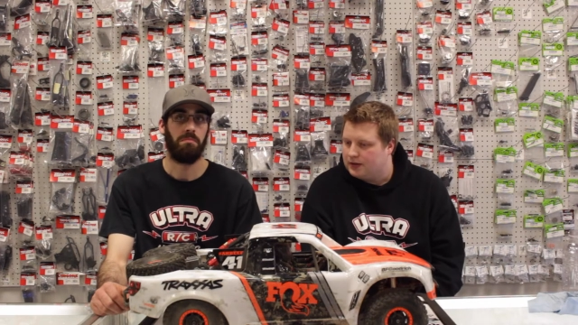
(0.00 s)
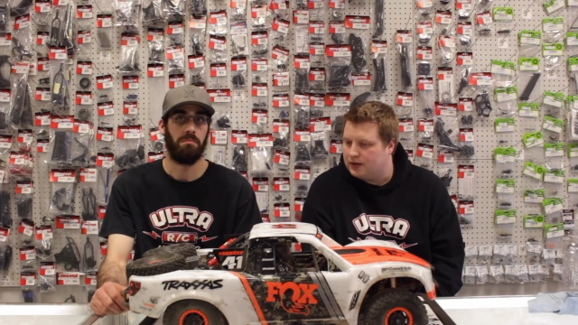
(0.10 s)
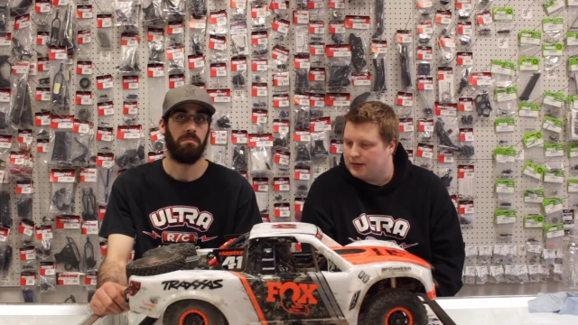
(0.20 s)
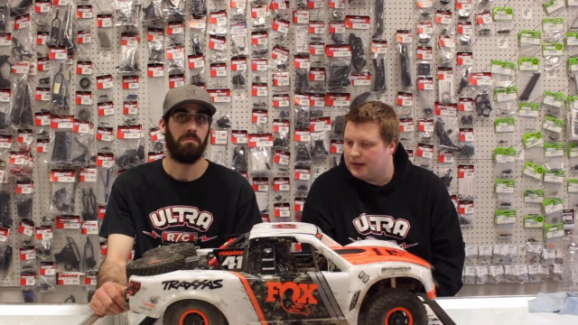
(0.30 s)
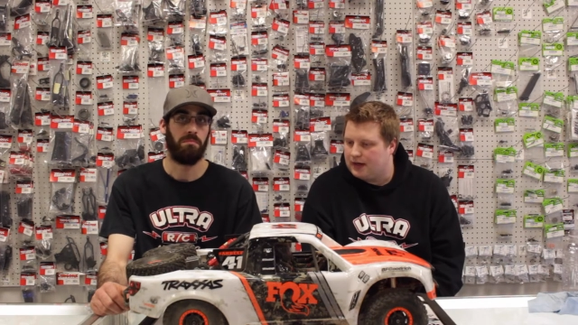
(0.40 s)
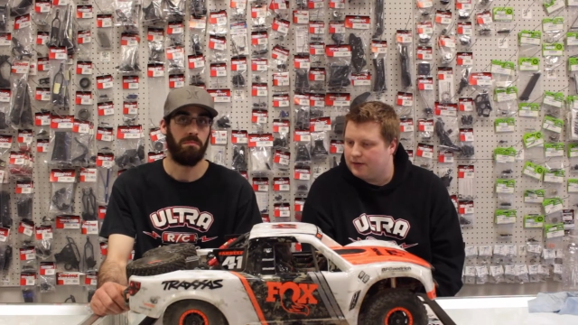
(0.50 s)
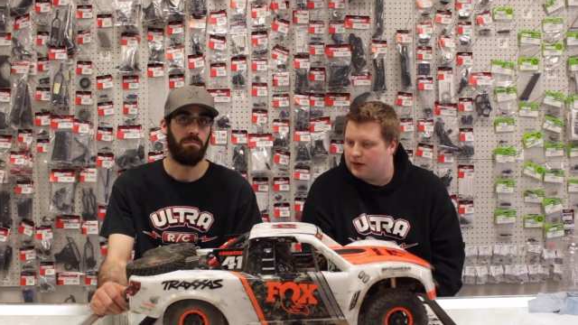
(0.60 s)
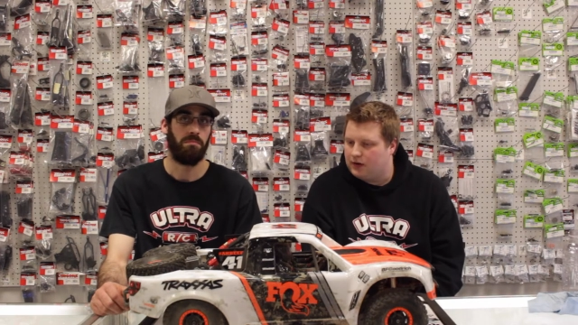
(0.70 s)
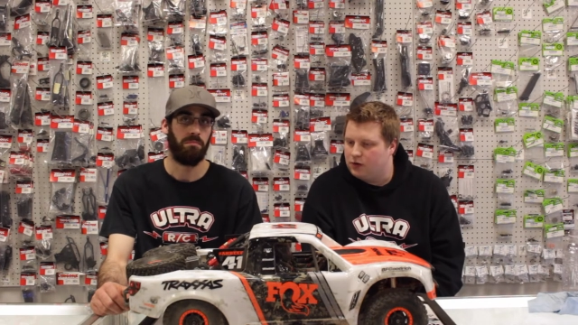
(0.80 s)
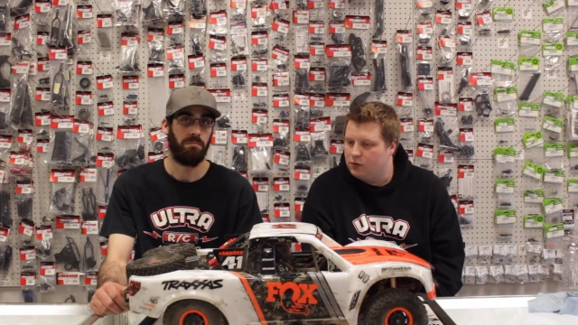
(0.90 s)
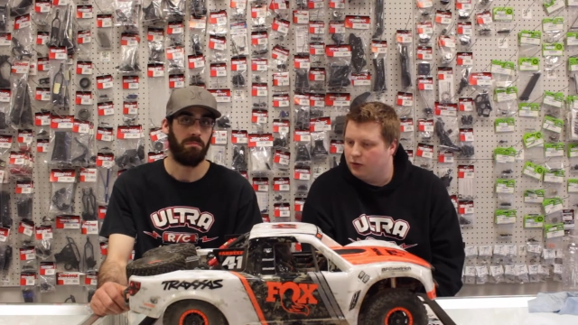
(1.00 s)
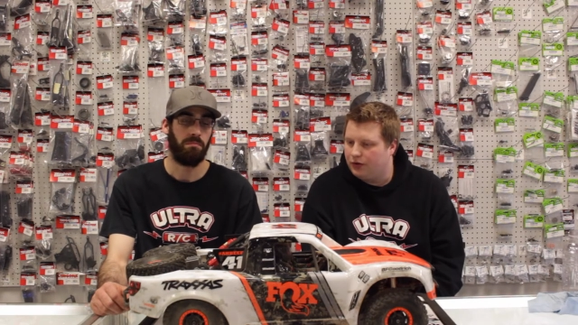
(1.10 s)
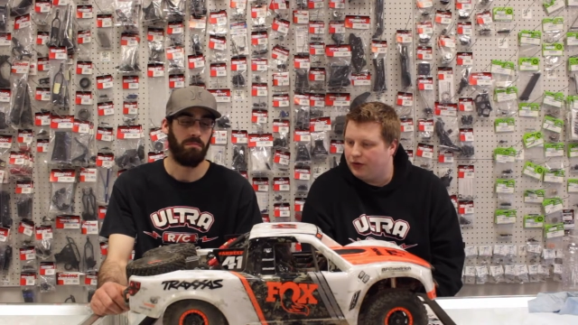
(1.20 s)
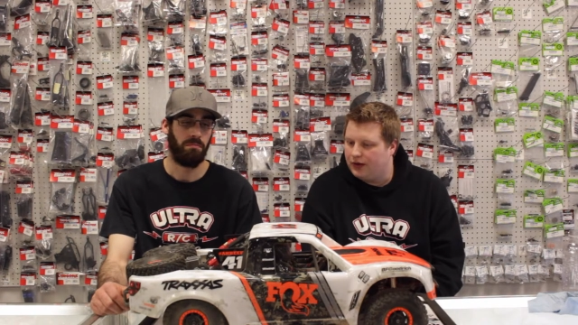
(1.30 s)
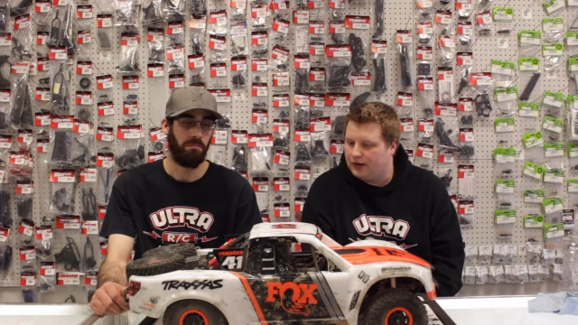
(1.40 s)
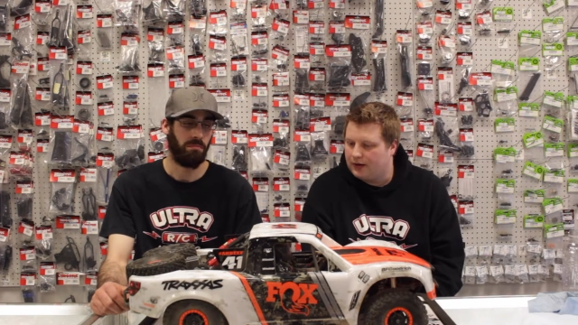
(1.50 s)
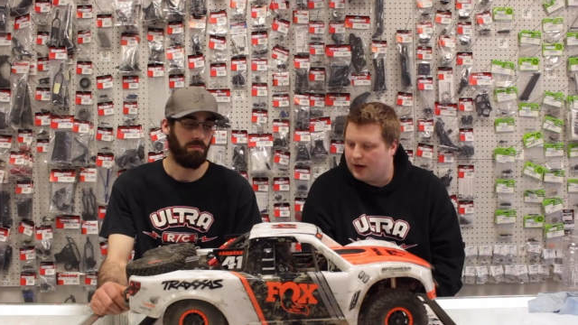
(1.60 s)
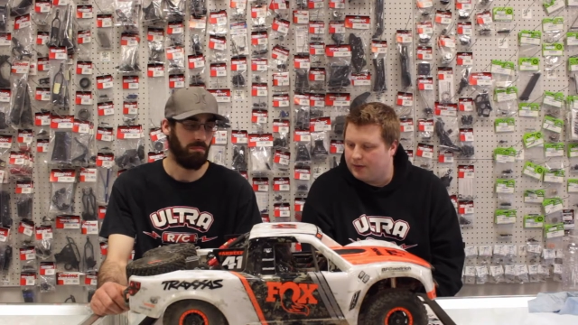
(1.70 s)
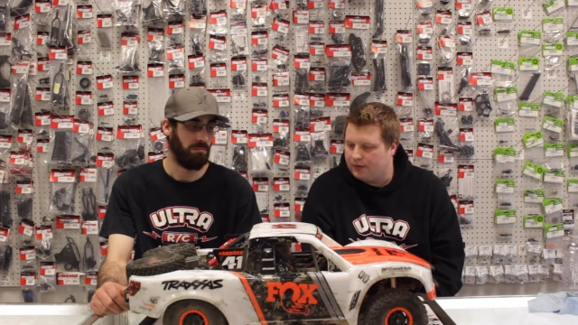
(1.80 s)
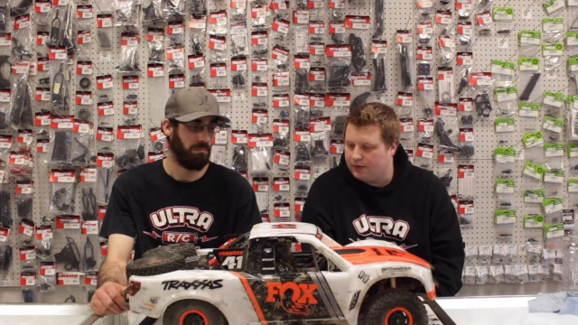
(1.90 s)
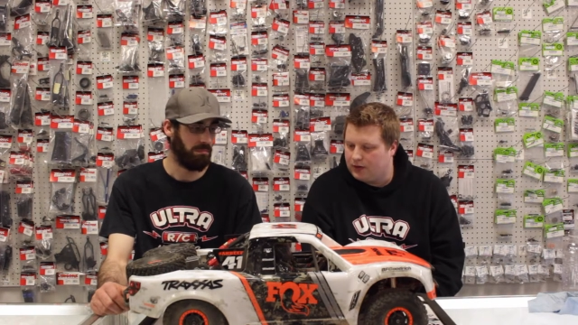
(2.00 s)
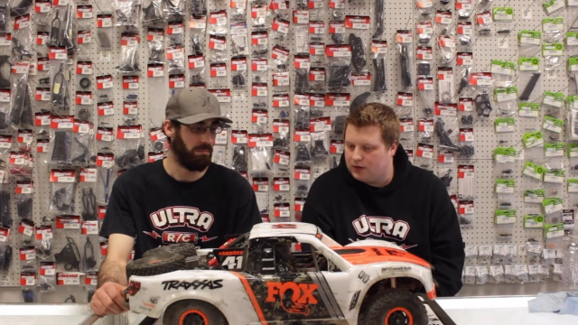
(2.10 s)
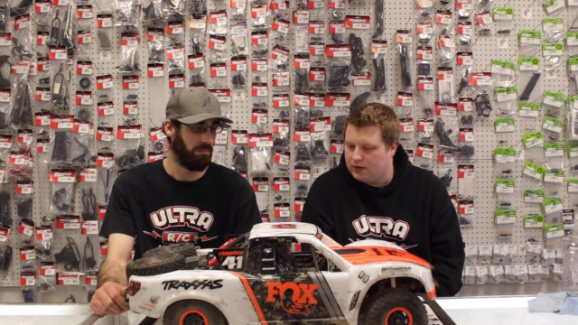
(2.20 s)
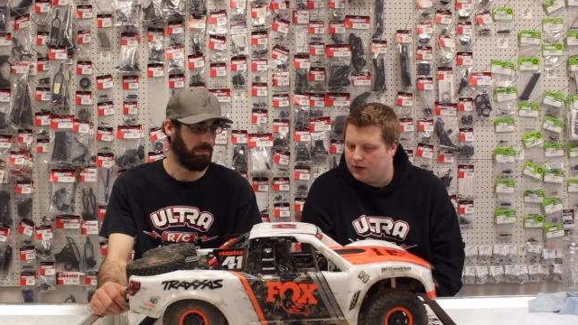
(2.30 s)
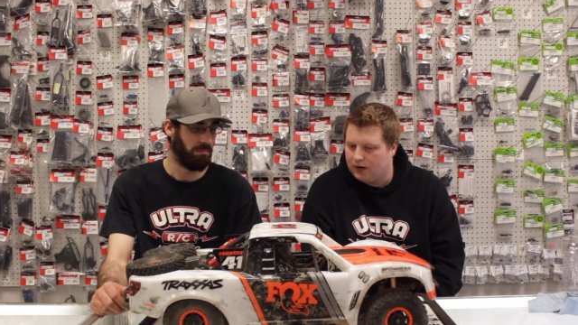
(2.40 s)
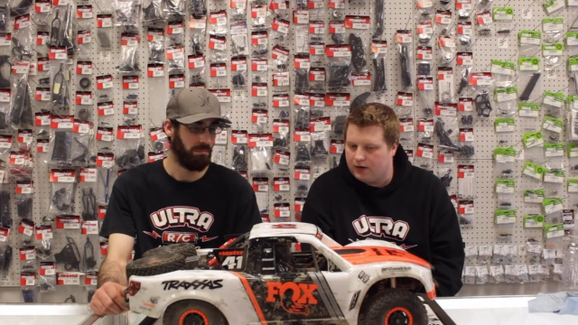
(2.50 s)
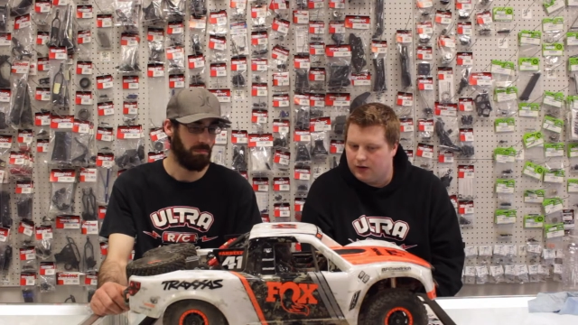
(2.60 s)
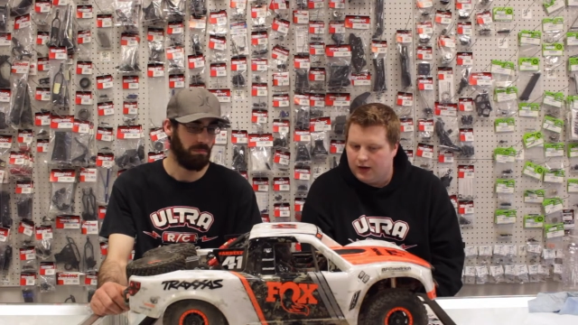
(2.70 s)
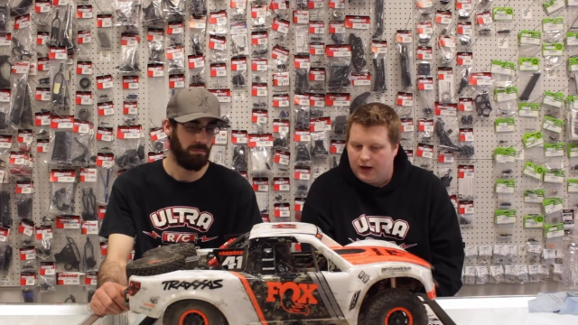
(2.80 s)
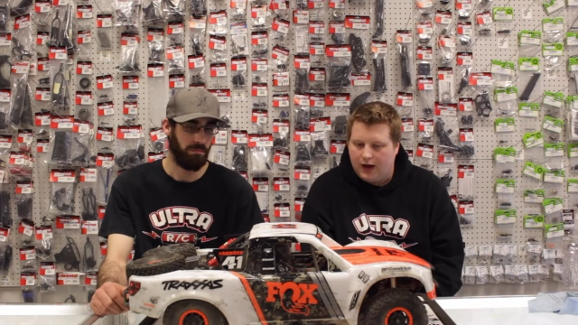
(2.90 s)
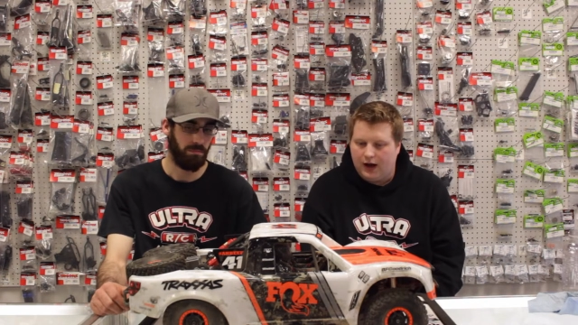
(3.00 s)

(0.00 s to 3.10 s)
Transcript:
Speaker 1: So that's kind of a cool thing coming for the mm-hmm. UDR.